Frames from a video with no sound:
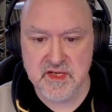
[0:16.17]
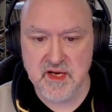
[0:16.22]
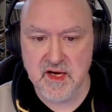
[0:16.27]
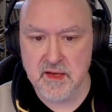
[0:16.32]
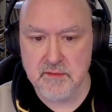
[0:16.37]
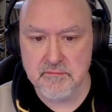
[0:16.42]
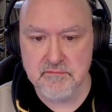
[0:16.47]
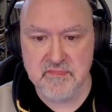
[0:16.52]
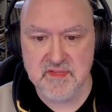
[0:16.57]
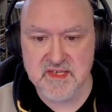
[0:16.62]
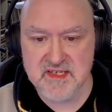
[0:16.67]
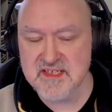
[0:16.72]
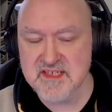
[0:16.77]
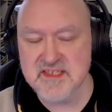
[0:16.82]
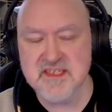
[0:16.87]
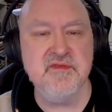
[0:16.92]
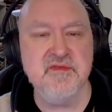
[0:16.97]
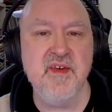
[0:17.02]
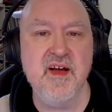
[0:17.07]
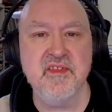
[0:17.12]
Um, the
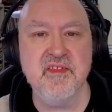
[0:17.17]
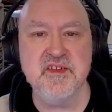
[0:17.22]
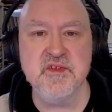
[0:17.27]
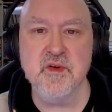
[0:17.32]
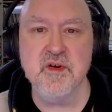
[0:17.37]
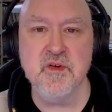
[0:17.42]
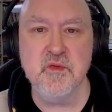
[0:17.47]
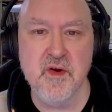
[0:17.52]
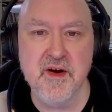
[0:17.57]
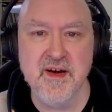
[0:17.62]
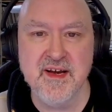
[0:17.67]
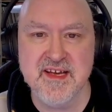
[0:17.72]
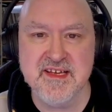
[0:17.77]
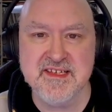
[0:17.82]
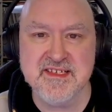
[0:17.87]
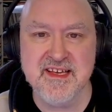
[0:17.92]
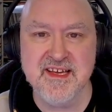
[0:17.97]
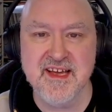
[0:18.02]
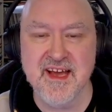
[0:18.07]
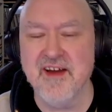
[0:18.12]
testers found this one quite
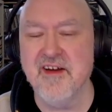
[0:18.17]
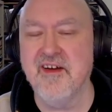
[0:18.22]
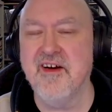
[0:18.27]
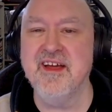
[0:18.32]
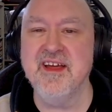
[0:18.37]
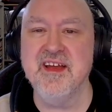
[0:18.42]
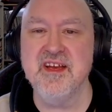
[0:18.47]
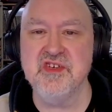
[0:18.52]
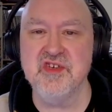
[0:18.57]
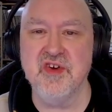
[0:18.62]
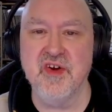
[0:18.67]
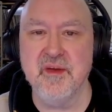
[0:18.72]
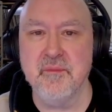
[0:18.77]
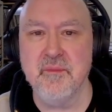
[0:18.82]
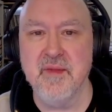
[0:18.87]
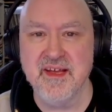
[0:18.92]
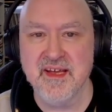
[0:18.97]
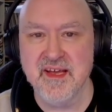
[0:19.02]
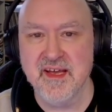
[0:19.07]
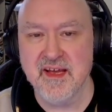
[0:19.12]
easy, and I enjoyed
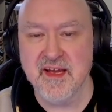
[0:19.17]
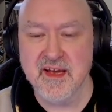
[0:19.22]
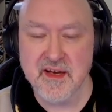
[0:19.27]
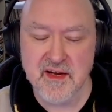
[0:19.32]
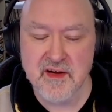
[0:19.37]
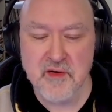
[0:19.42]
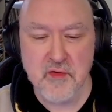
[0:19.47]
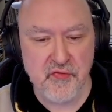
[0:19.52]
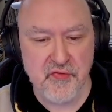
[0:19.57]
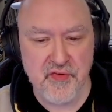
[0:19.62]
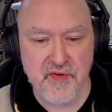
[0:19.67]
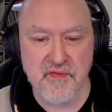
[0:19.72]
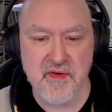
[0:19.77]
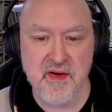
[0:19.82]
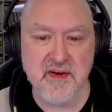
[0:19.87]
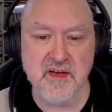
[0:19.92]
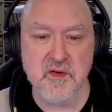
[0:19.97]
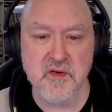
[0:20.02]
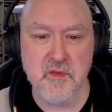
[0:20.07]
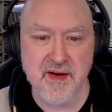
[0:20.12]
making it, and also
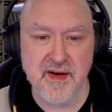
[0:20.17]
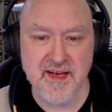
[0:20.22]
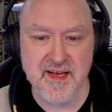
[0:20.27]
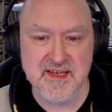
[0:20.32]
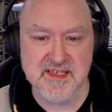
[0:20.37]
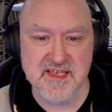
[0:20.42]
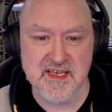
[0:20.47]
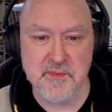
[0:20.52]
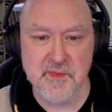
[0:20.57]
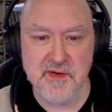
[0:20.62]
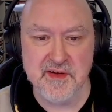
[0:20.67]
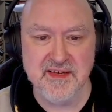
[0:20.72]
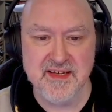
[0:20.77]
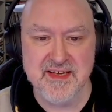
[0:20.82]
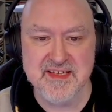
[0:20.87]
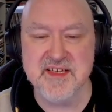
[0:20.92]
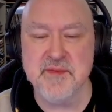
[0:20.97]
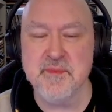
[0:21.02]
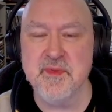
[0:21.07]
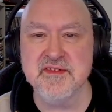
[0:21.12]
found it quite easy, but
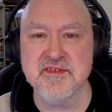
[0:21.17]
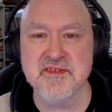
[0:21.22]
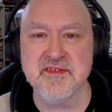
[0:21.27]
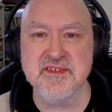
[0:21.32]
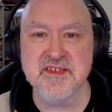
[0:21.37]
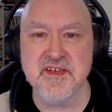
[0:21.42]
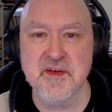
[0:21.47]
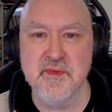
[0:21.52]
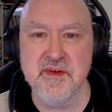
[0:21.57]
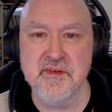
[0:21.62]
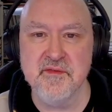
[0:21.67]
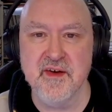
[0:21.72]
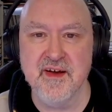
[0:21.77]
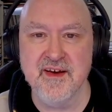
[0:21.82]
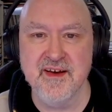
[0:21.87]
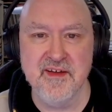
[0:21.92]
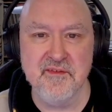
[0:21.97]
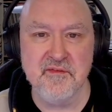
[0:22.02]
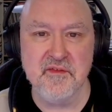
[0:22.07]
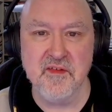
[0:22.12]
easy puzzles can be
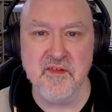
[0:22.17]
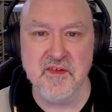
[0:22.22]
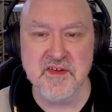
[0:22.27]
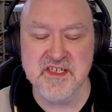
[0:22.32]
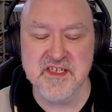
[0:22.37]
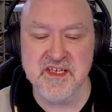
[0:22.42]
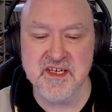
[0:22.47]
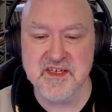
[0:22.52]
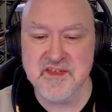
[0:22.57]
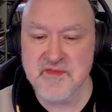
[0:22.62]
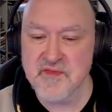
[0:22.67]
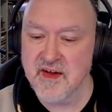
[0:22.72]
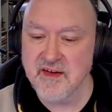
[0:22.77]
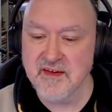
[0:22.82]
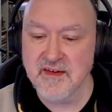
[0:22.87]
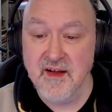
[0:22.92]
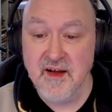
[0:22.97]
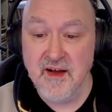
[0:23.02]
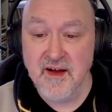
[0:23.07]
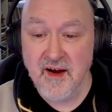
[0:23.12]
fun if the logic is fun.